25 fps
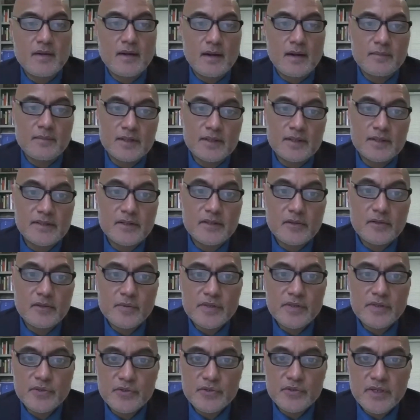I'm a clinical
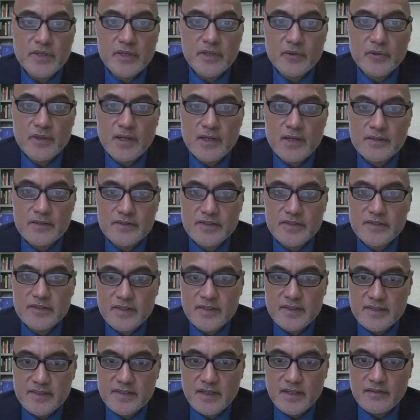research endocrinologist
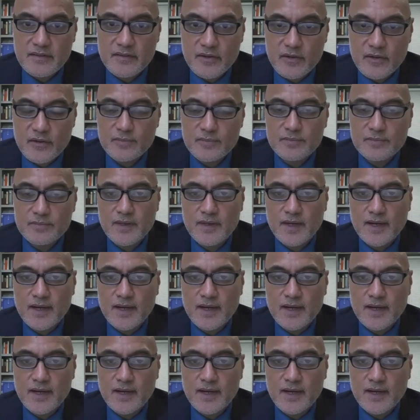at the City of Hope.